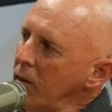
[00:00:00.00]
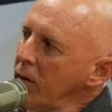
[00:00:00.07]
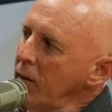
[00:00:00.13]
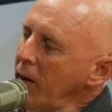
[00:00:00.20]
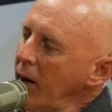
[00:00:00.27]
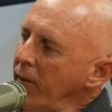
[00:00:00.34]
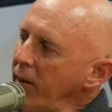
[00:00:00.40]

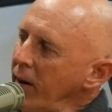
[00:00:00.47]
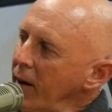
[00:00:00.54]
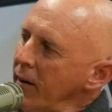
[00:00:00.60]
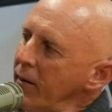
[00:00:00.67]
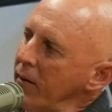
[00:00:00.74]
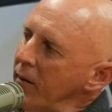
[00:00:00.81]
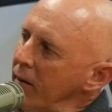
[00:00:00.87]

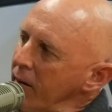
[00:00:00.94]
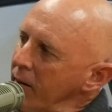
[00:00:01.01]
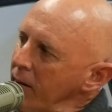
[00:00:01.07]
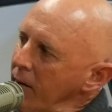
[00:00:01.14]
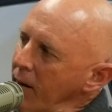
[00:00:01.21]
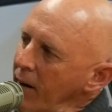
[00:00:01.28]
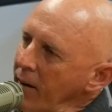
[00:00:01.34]
And
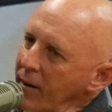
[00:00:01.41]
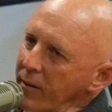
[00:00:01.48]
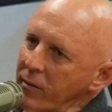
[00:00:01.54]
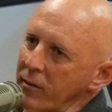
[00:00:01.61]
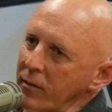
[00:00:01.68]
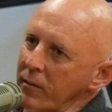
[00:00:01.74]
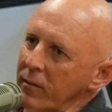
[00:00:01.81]
it's